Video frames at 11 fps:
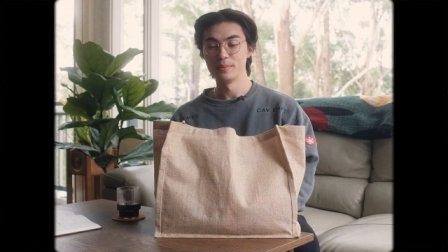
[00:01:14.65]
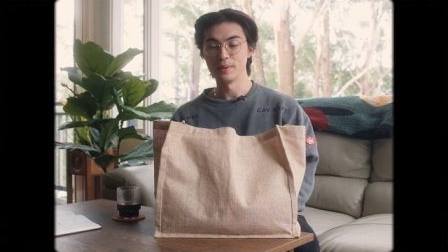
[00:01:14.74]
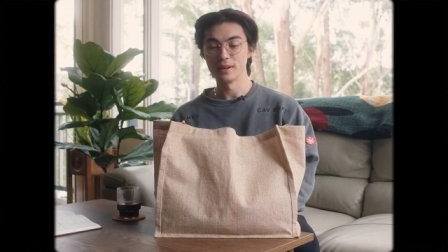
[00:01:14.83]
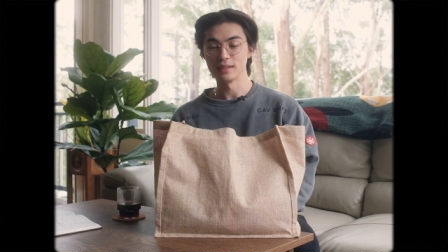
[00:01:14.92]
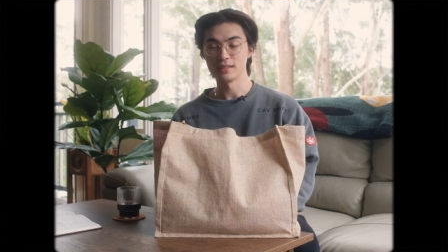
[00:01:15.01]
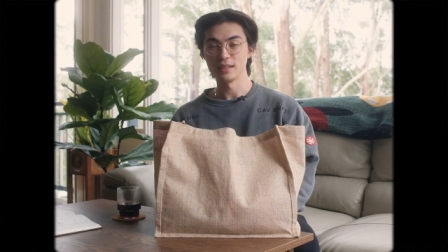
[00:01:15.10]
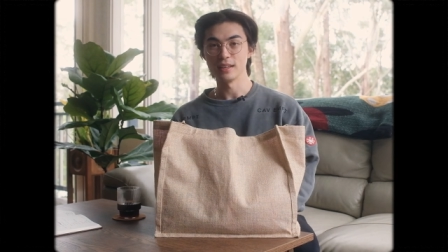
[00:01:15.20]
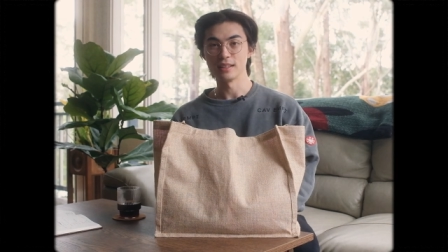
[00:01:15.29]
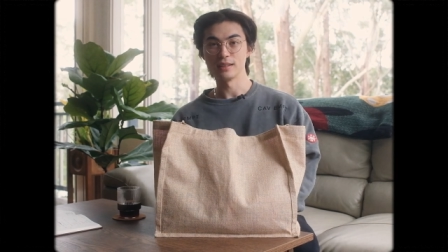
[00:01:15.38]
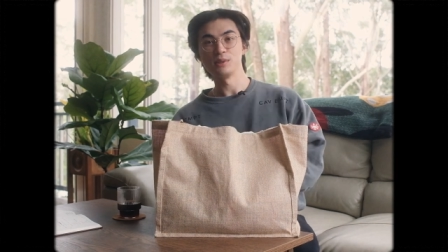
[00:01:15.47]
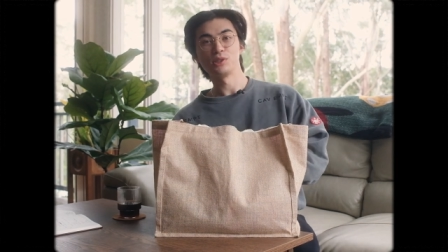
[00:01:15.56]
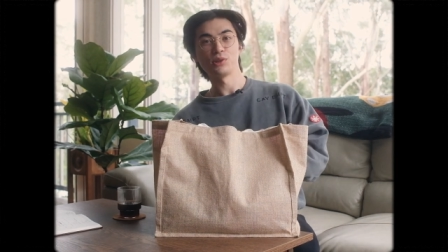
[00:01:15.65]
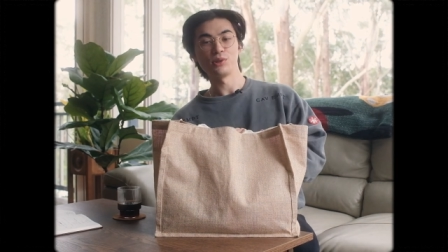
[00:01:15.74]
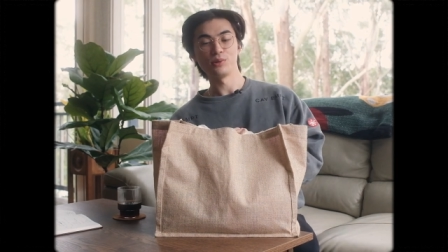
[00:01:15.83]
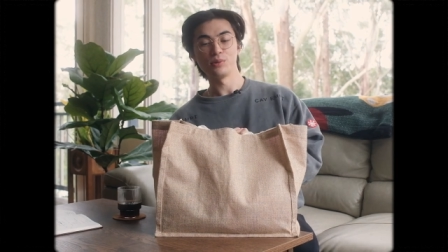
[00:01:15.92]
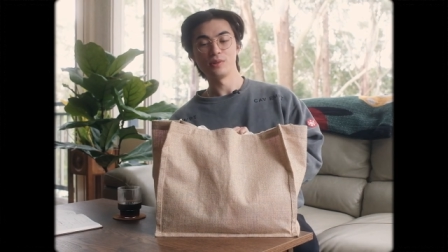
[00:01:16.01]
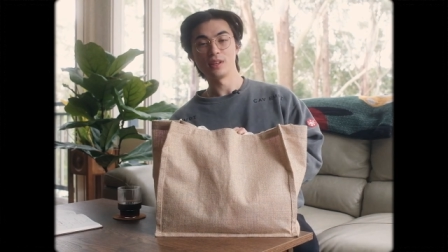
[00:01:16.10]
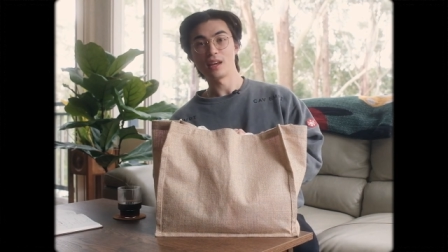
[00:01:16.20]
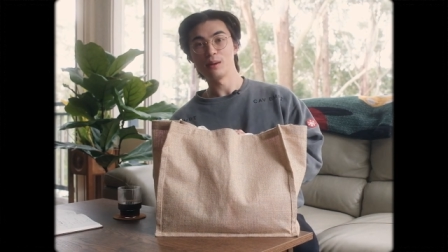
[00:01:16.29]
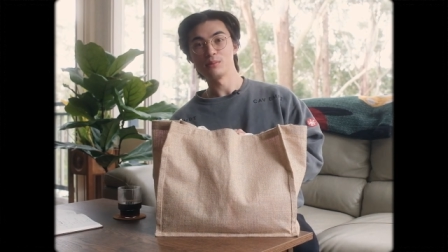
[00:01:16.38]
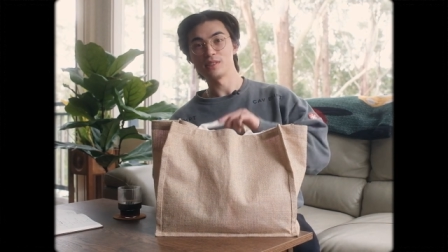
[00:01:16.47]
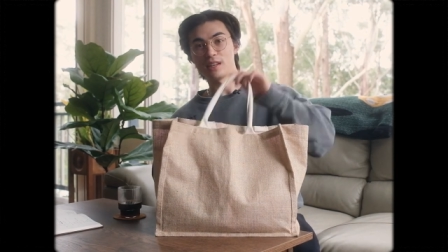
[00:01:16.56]
But yeah, let me show you the
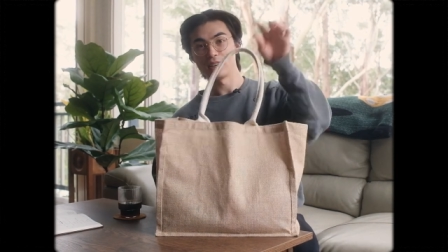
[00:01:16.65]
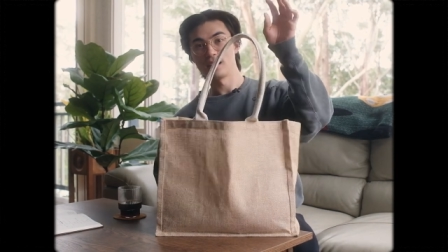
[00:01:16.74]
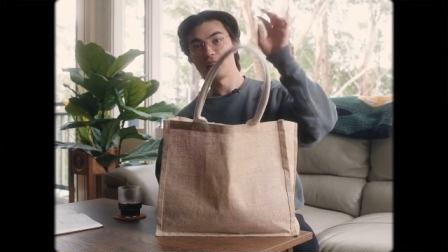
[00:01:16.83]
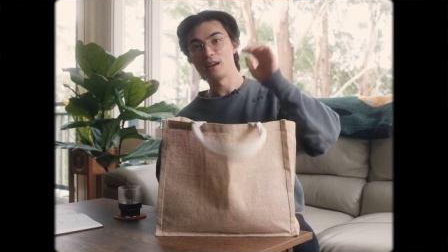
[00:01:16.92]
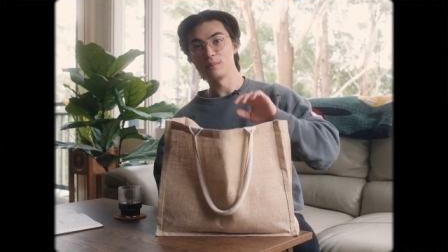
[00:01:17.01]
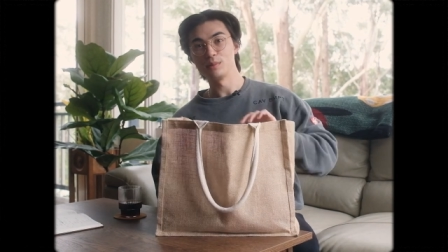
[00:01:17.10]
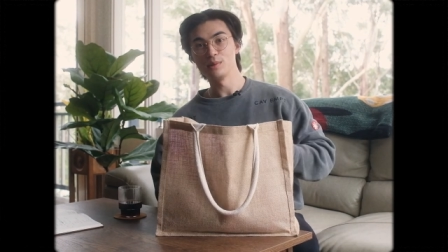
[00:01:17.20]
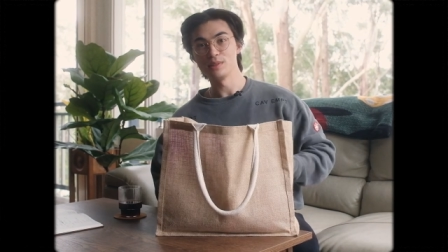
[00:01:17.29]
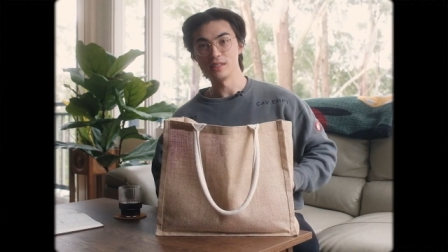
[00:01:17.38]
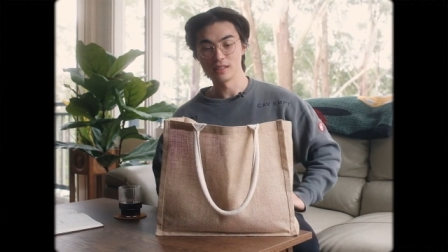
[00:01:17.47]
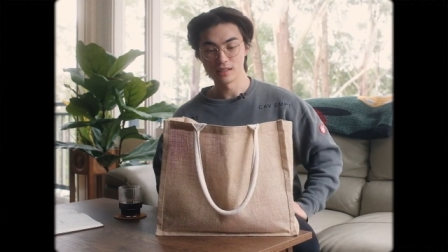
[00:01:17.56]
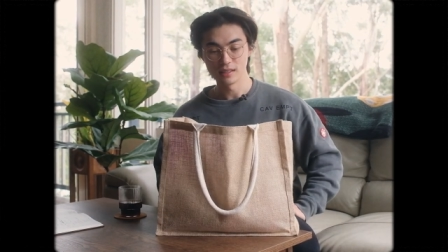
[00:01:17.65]
cameras that I am using.